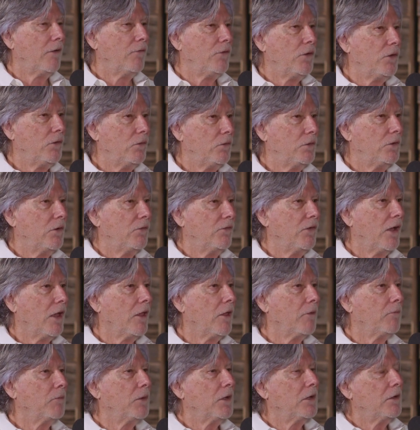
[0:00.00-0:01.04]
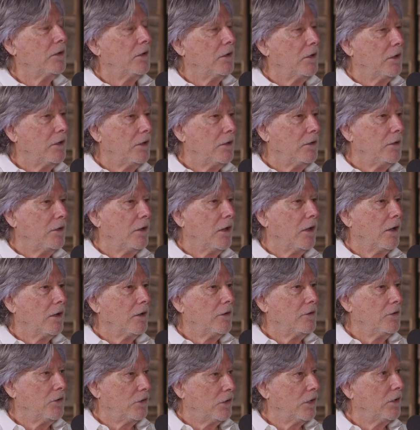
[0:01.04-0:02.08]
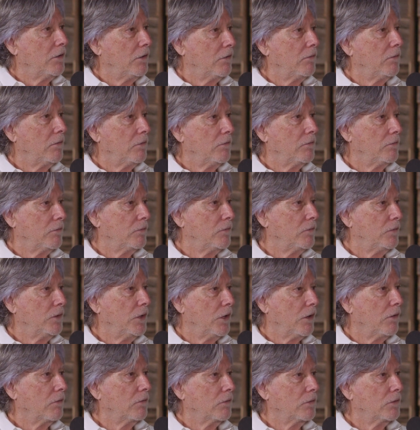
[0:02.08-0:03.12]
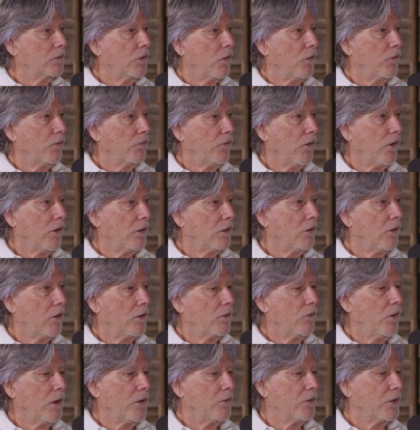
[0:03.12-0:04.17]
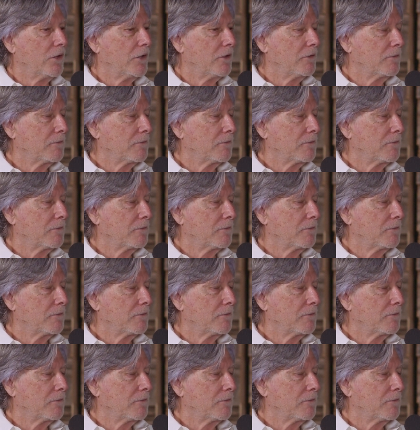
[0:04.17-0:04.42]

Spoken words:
if you develop it, you can, go long way with it.